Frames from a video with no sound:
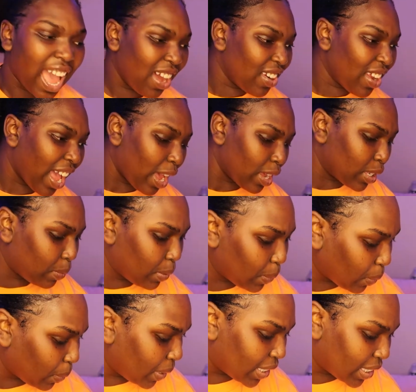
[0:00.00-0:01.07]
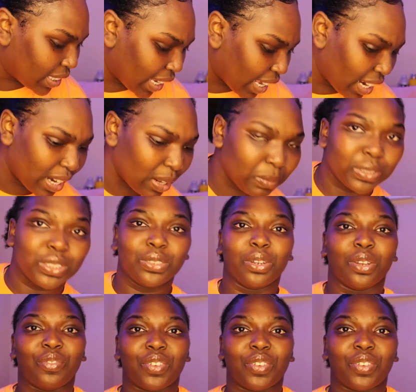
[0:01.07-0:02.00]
I don't know how some people be standing up and doing